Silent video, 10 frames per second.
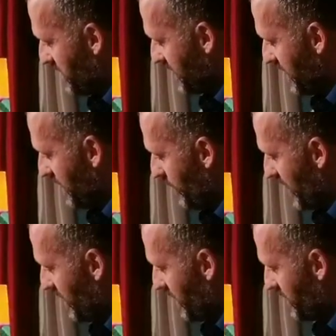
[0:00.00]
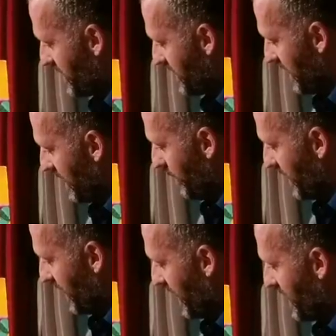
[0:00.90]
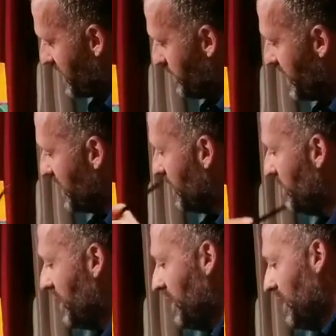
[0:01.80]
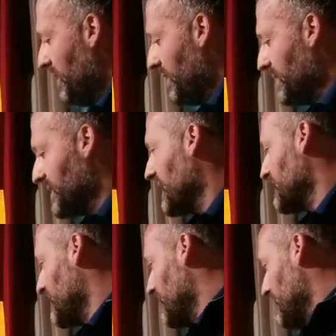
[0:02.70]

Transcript: The only one I use is a little bit of glaze medium, because that's the,